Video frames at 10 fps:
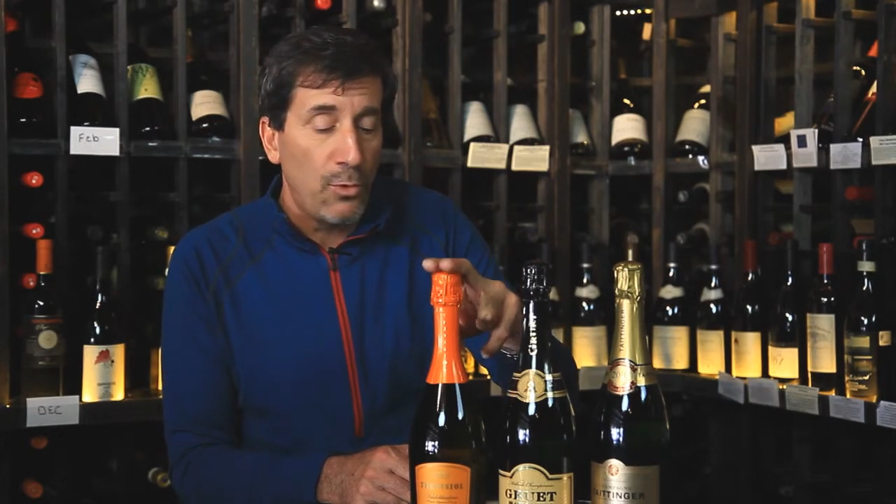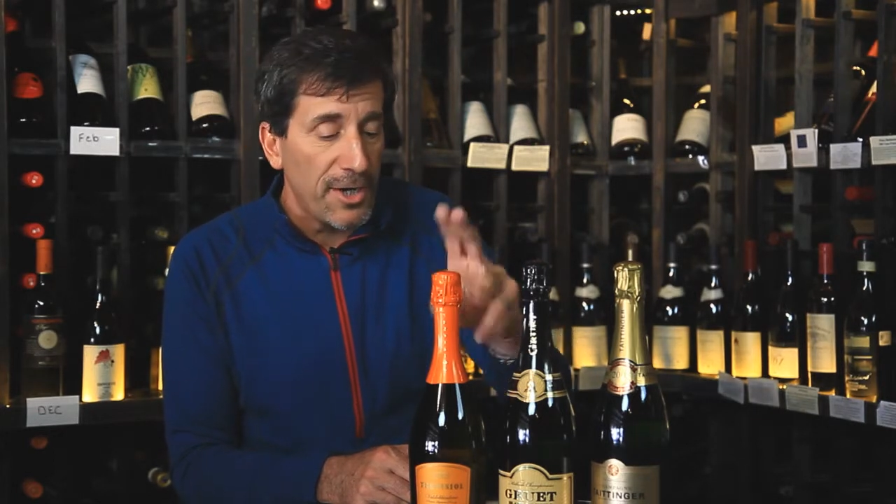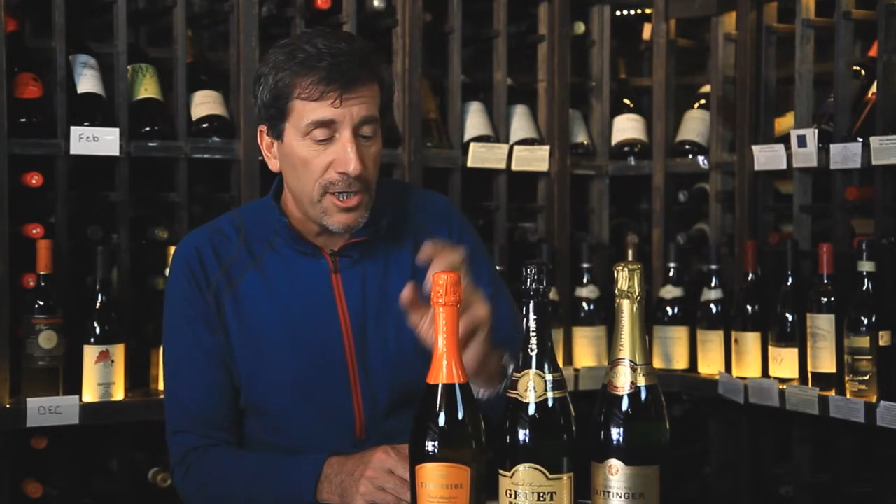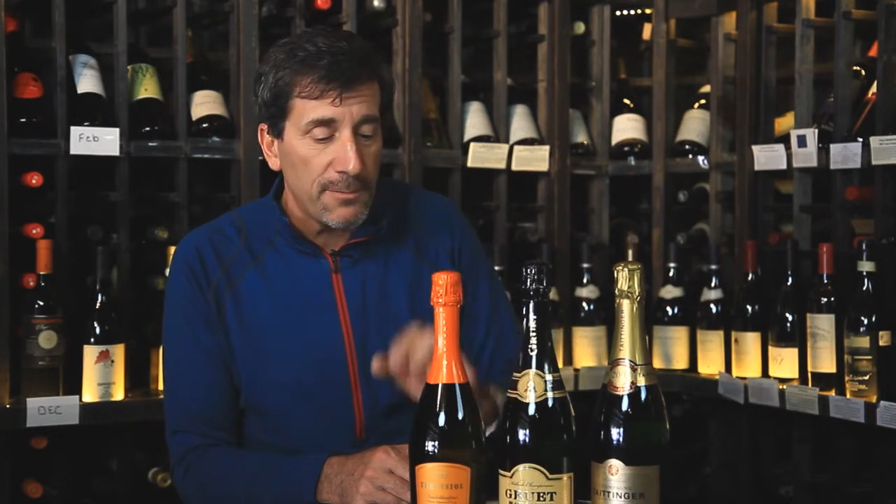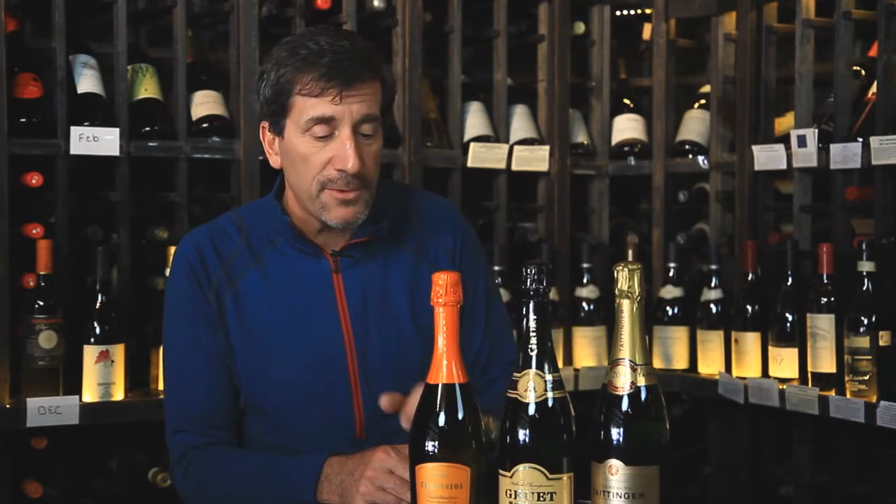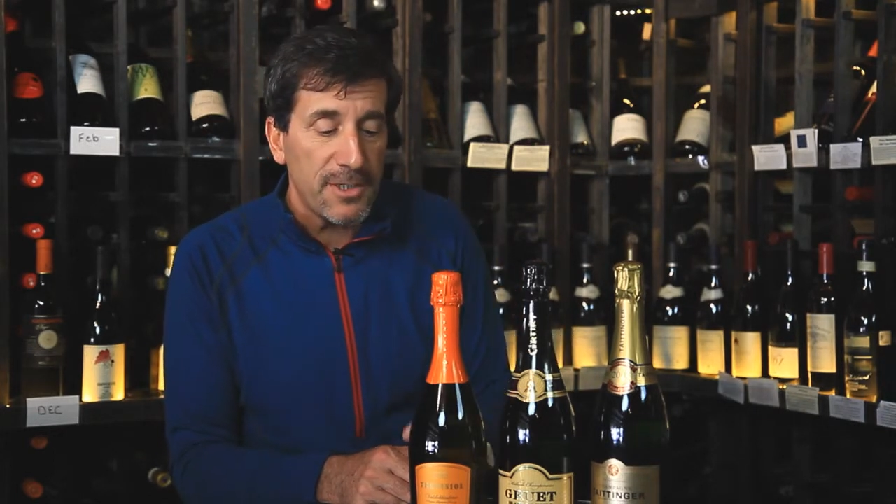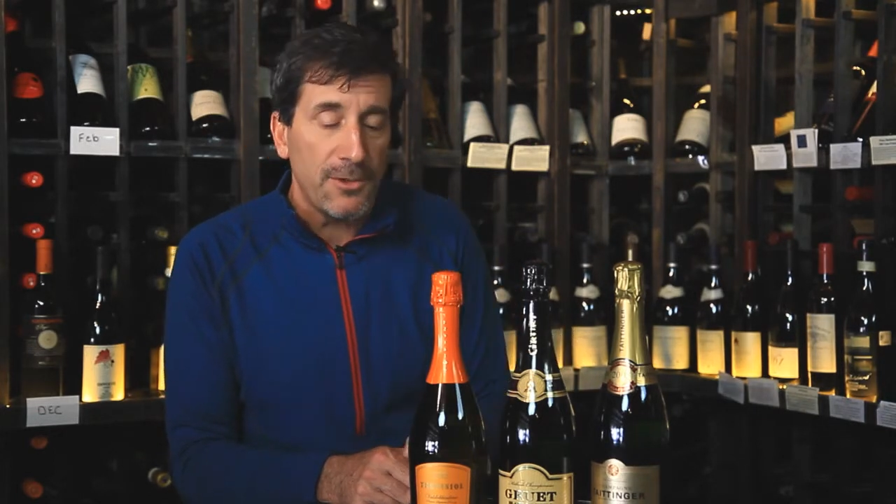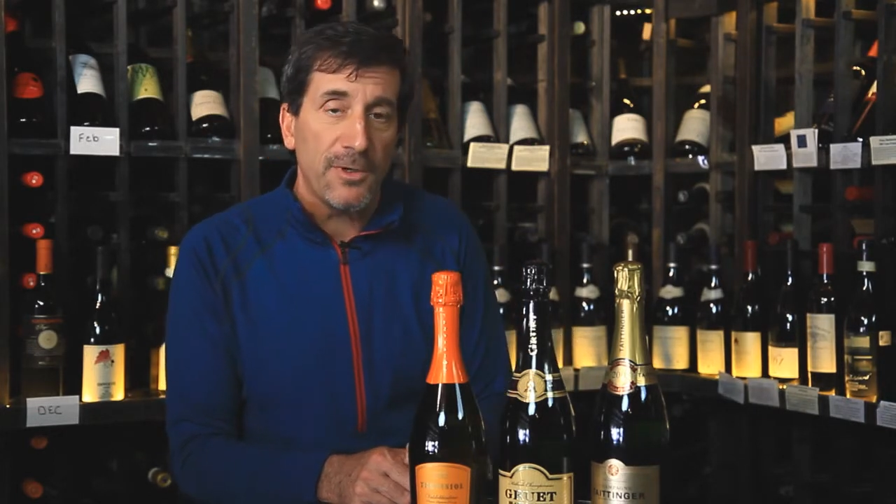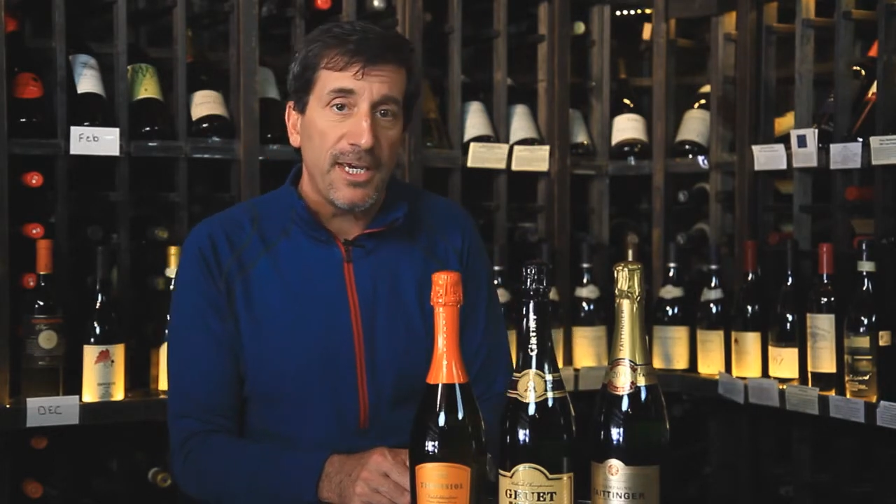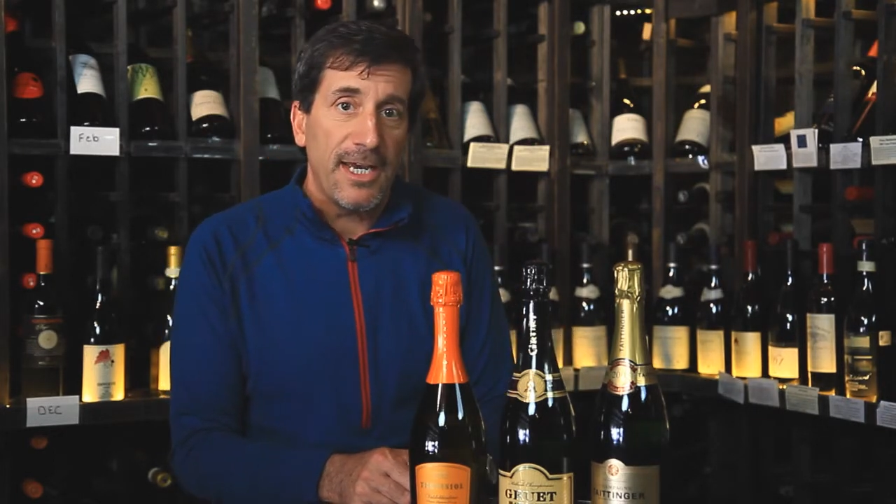100%
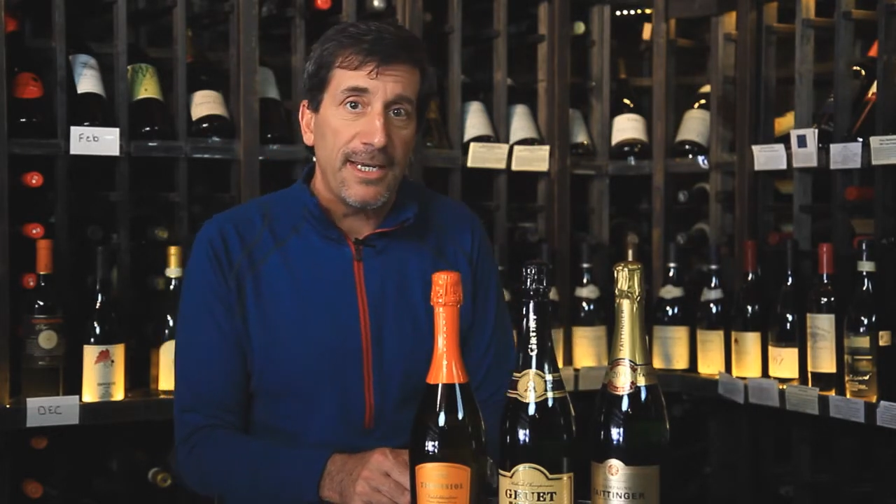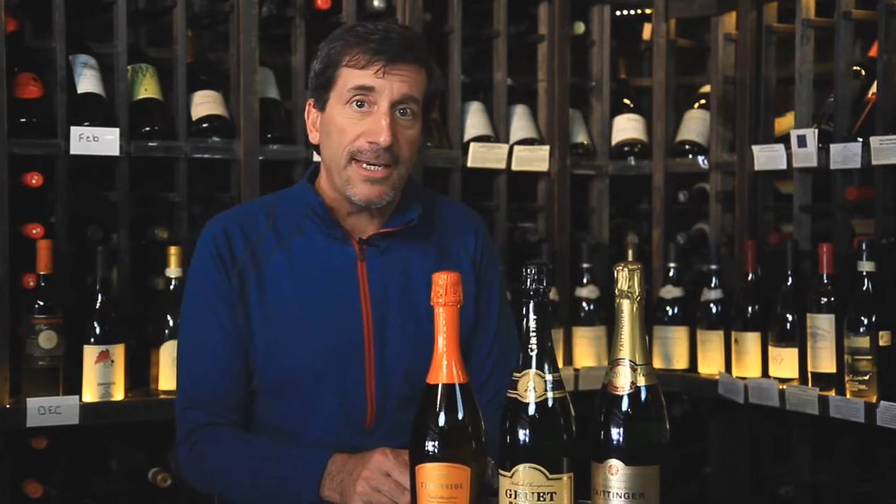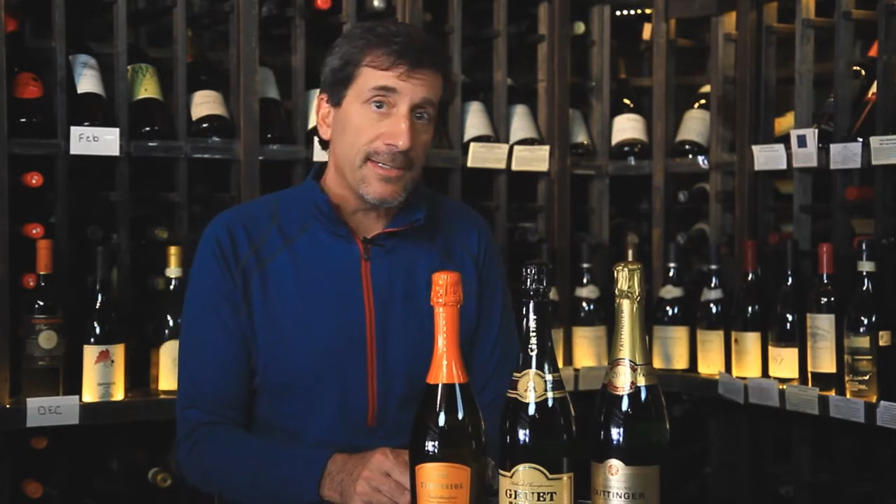organic,